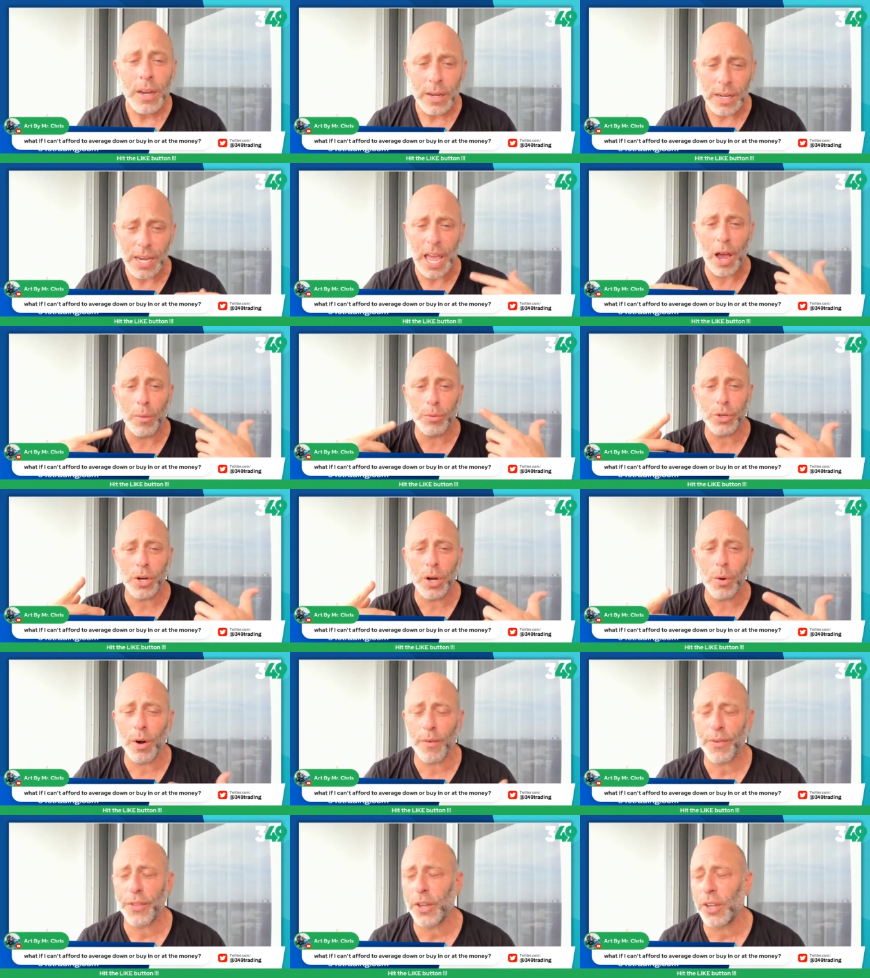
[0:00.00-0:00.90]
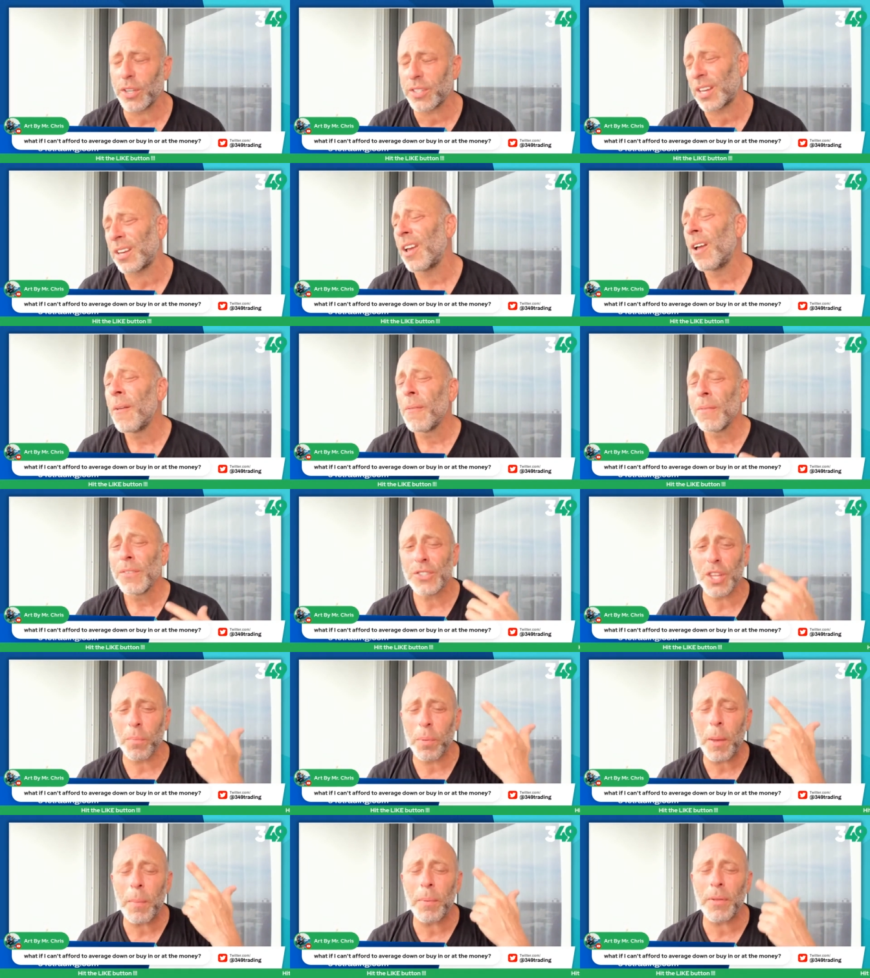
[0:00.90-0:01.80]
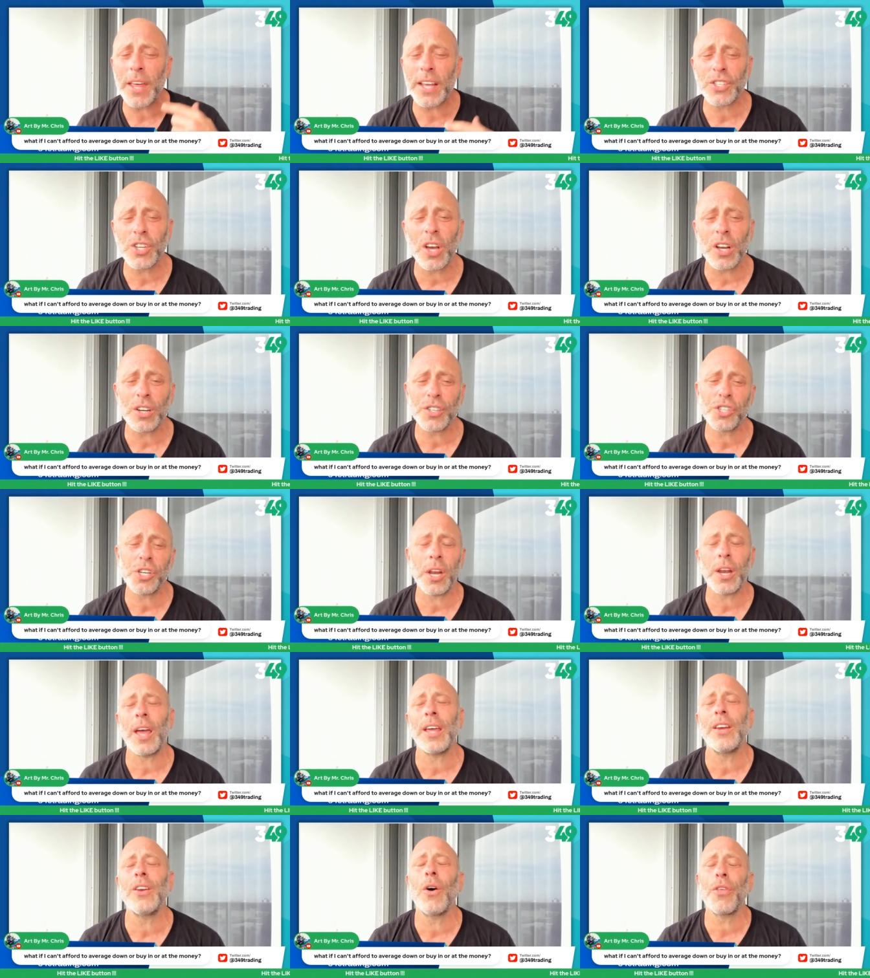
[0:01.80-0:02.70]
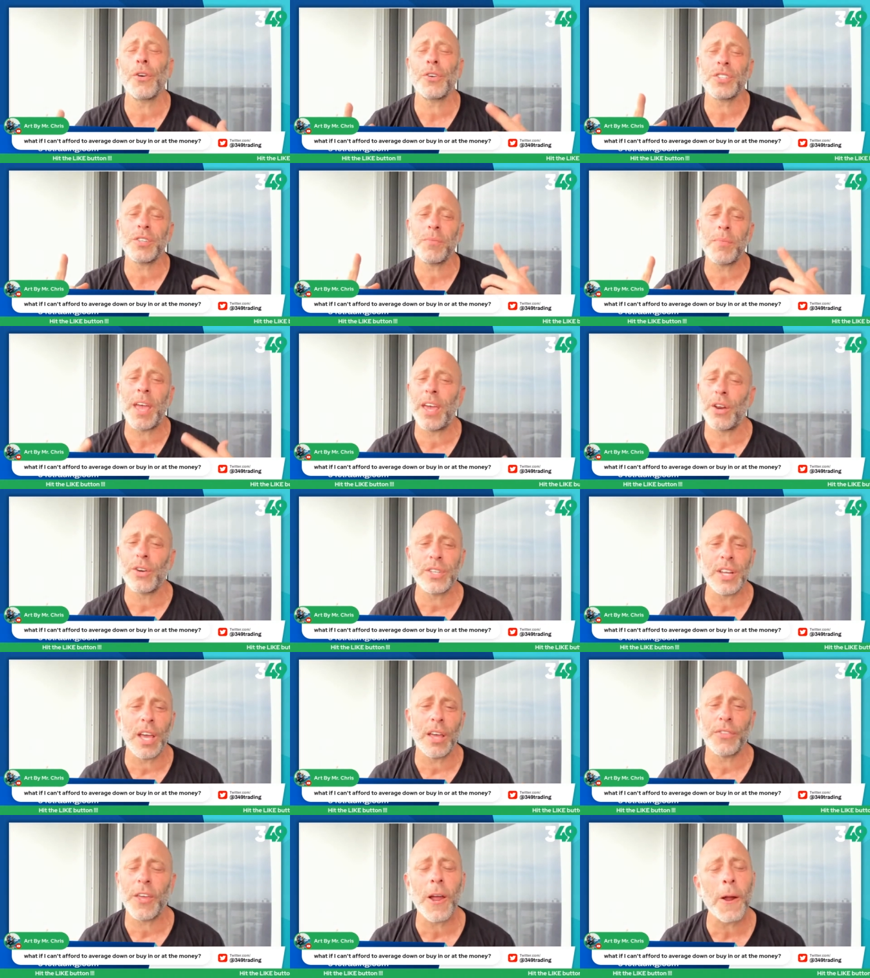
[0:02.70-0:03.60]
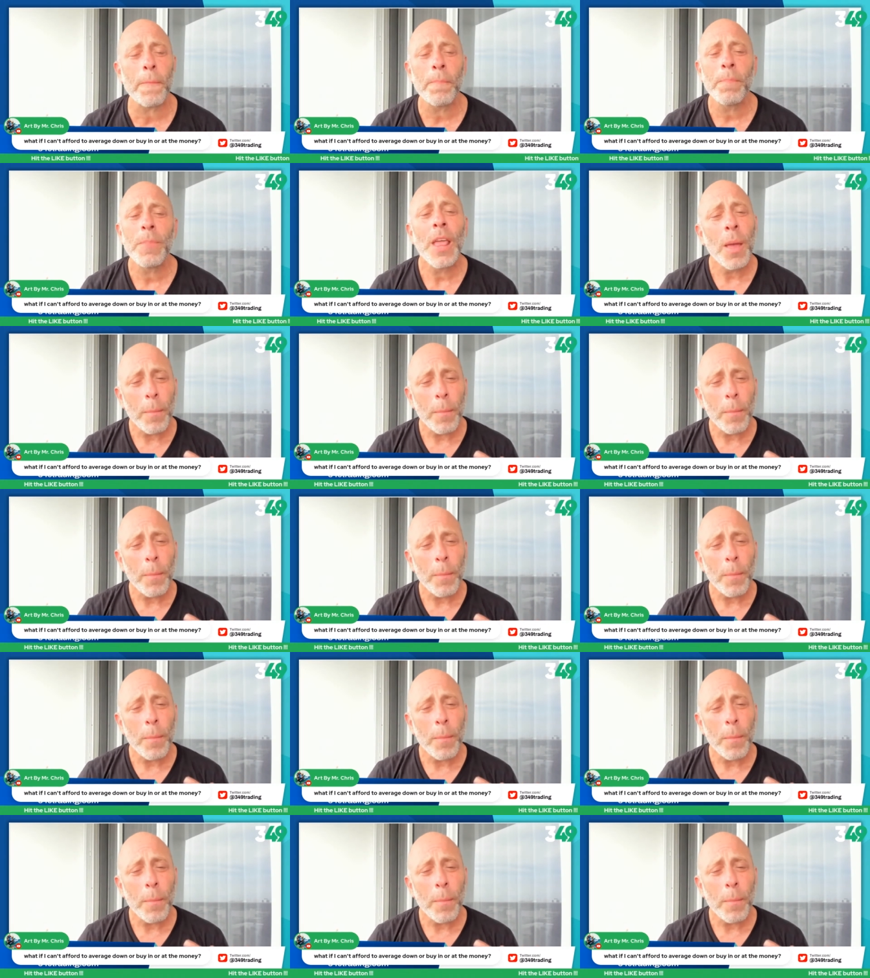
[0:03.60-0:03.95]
Now I'm trying to work for the good side. So the people that talk shit, I know there are some haters out there.